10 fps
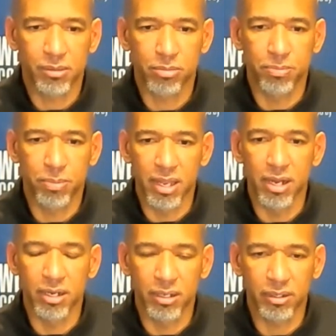
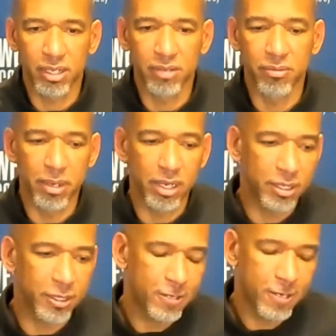prepare even
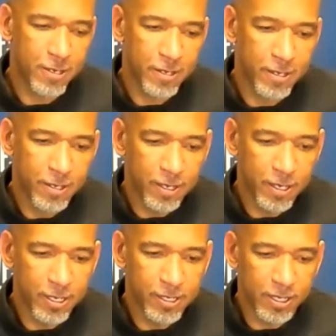better,
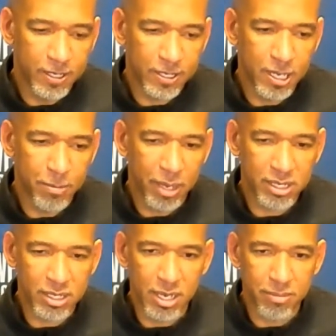and step by
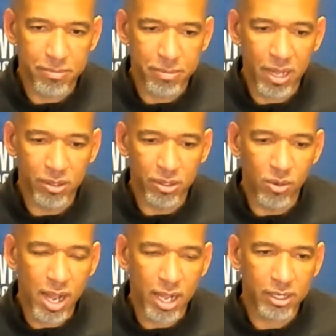step, pound the
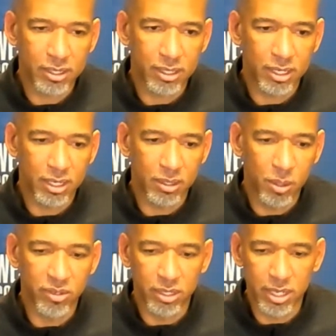rock
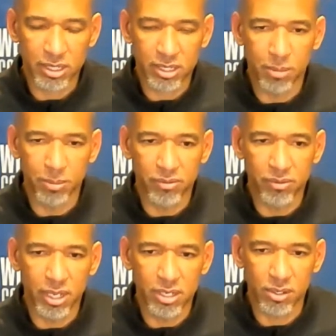over the next couple of
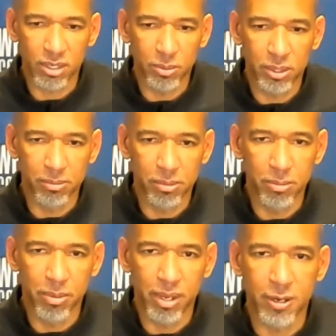days so that we can
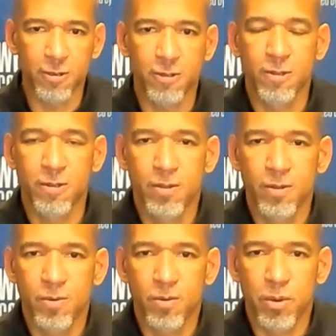be better
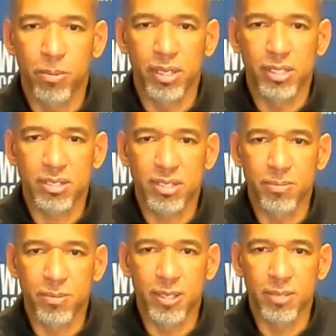when we play this
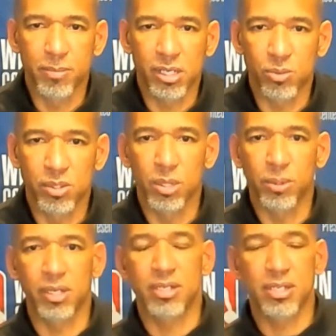team again, because we know
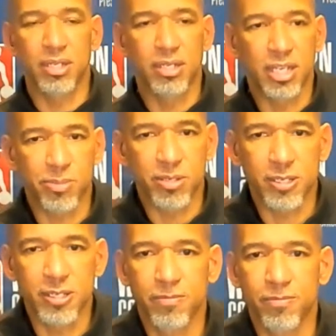we're going to see a desperate
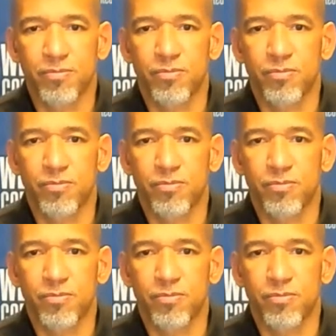team.